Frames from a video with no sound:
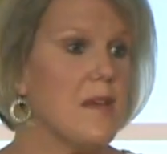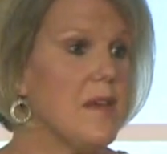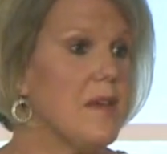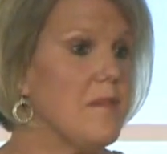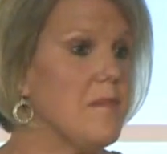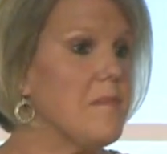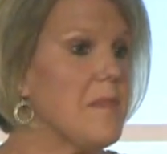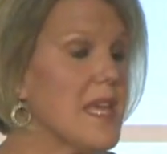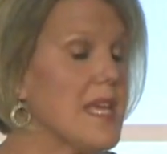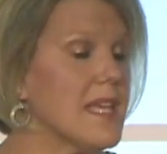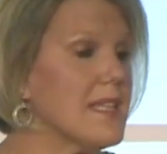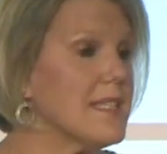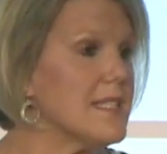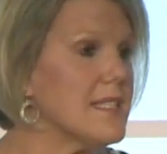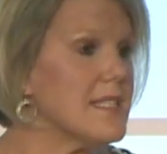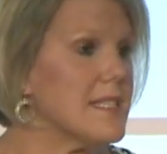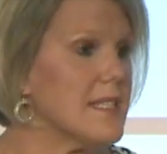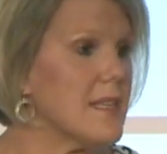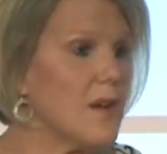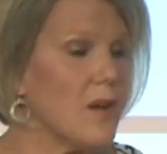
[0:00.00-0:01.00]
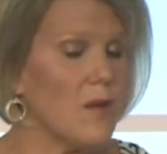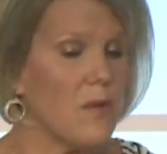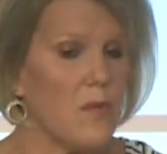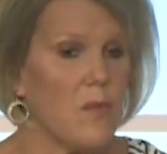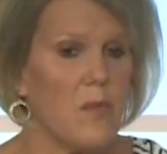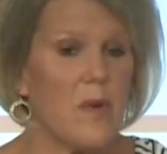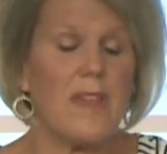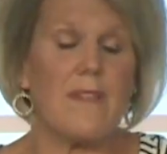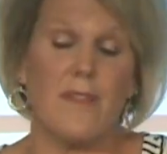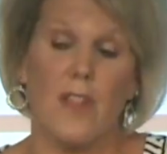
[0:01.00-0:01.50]
means
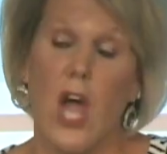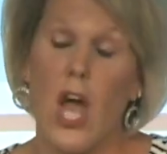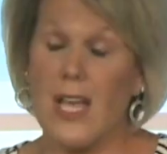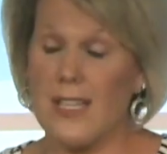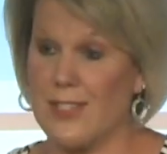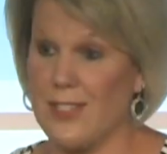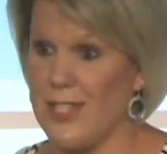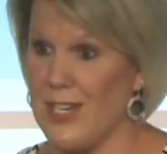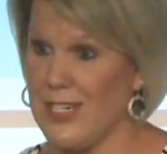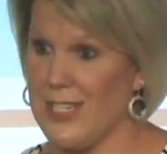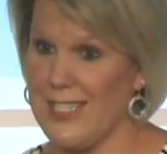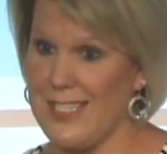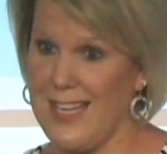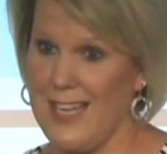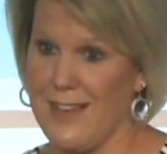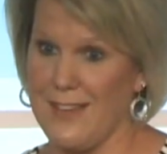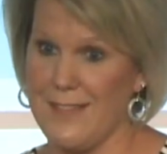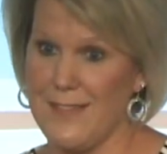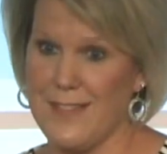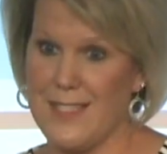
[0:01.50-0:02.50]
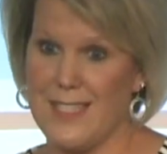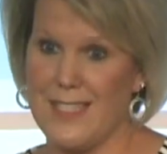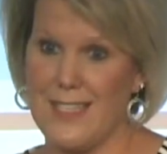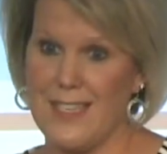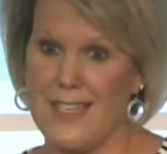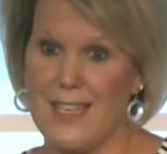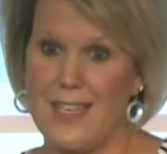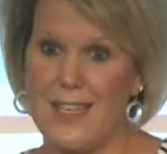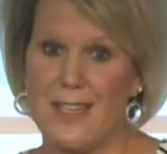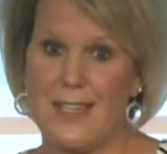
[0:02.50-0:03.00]
we've lost ourselves.
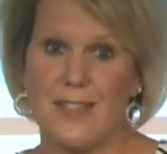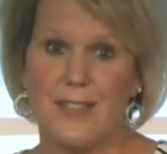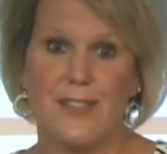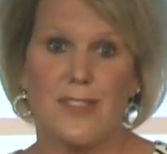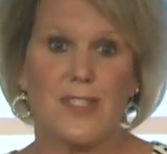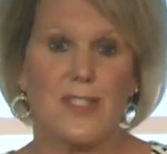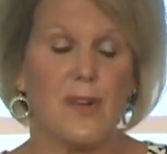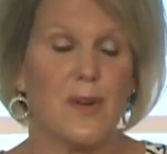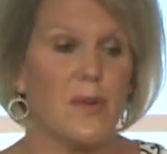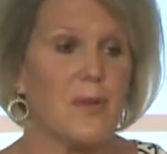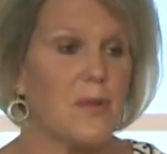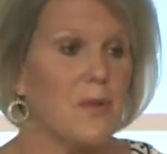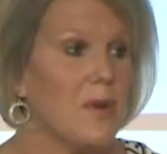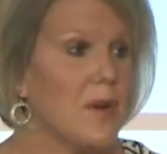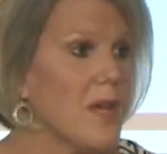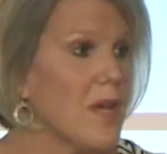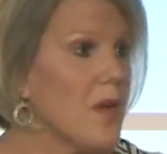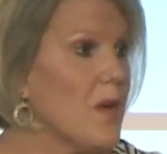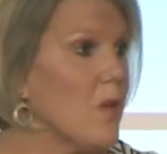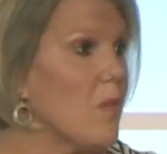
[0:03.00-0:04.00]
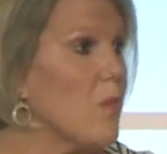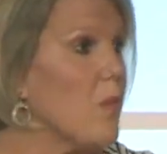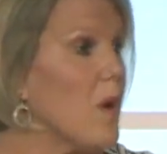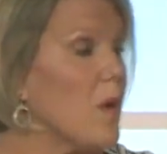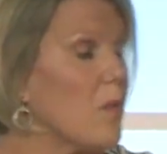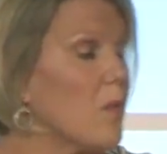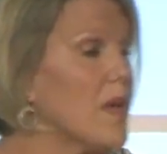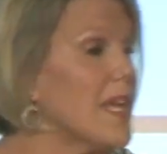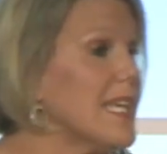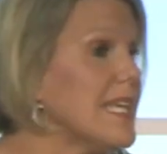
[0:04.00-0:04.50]
So
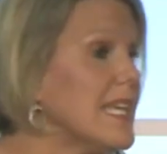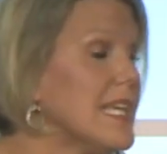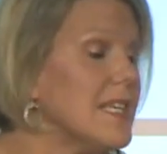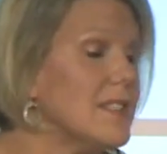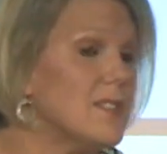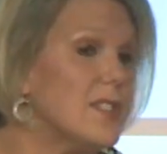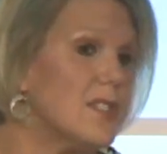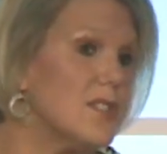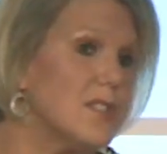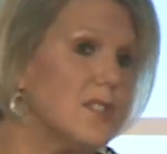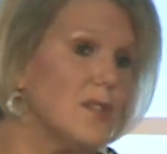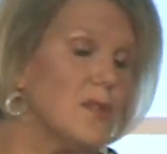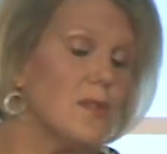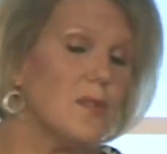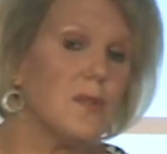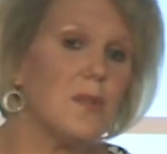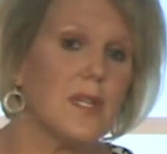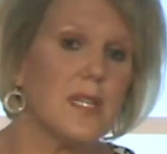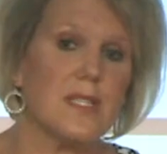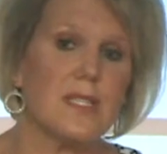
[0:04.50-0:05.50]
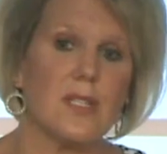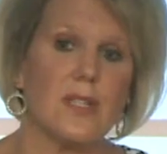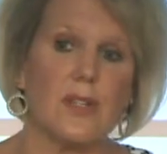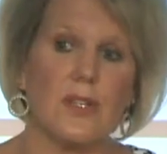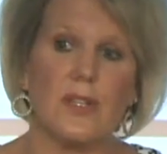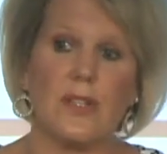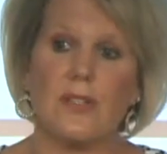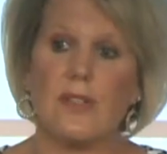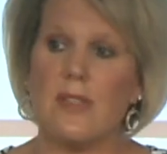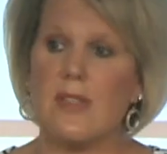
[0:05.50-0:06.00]
what we need to do is
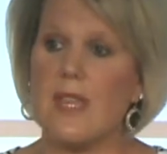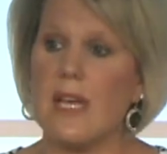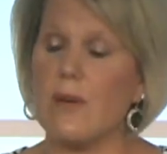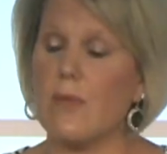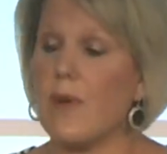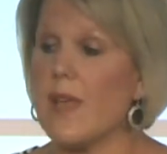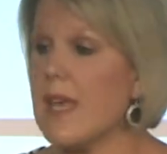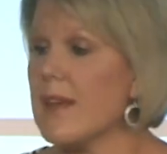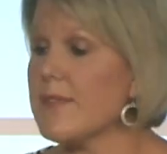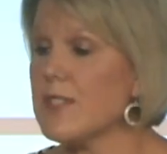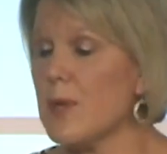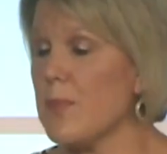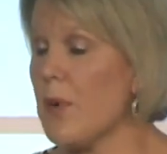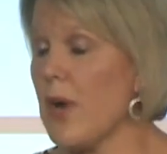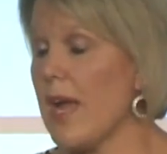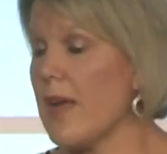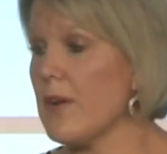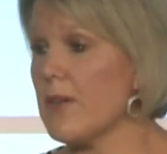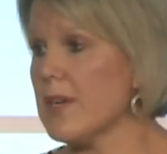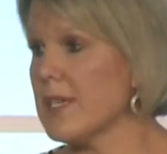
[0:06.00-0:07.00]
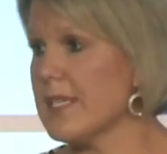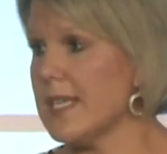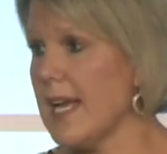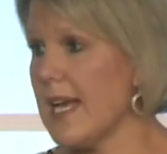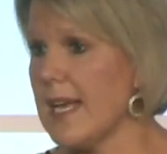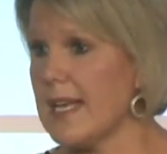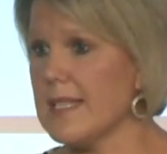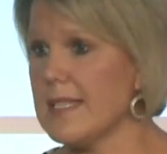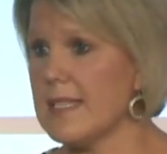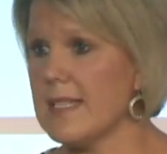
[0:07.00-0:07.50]
learn that we have to
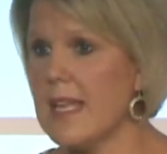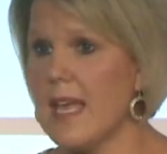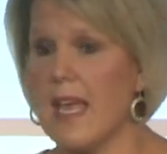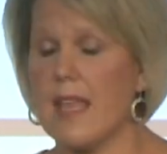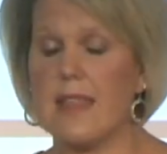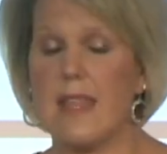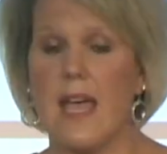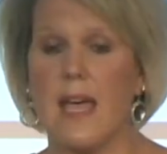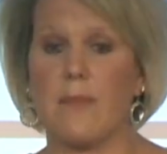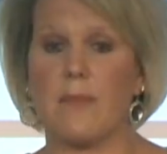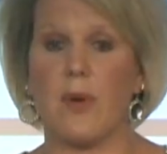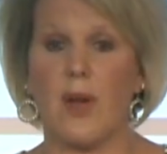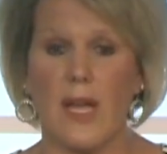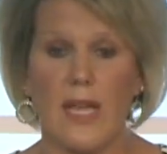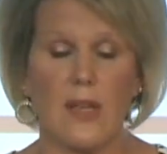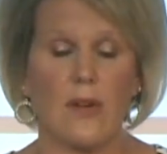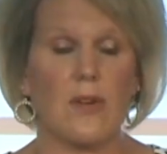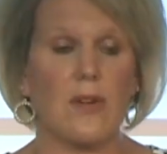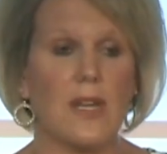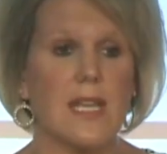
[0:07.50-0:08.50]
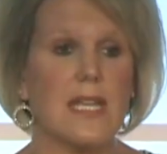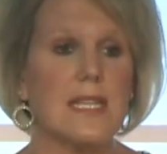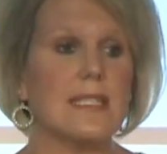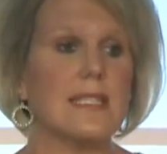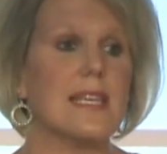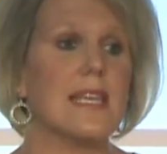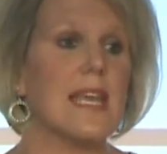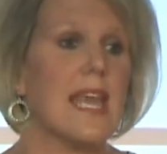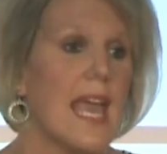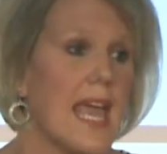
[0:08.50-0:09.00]
prioritize, and that priorities
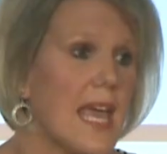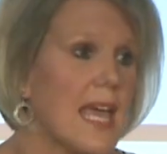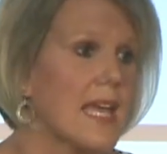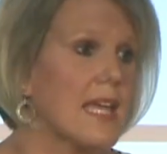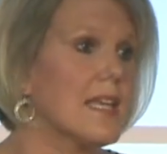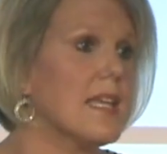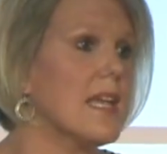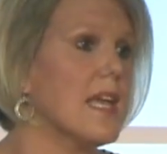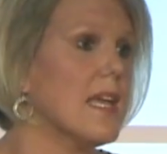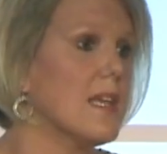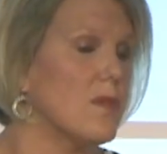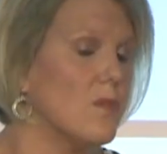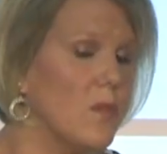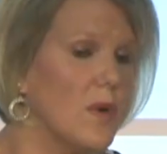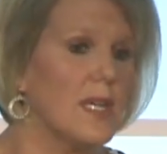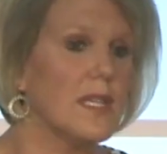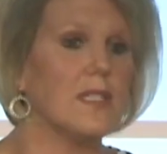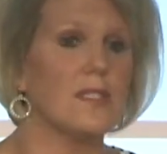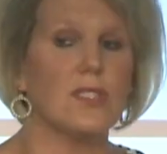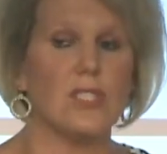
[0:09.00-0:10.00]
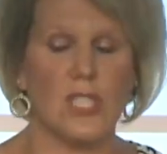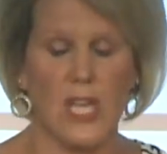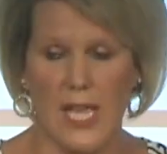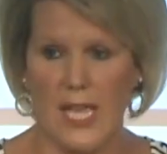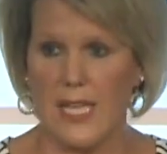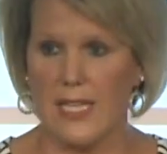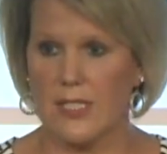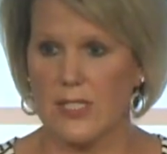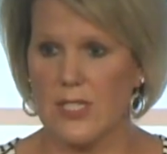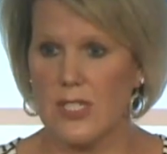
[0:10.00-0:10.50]
can and will
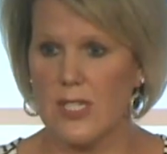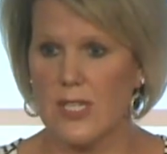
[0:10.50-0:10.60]
change.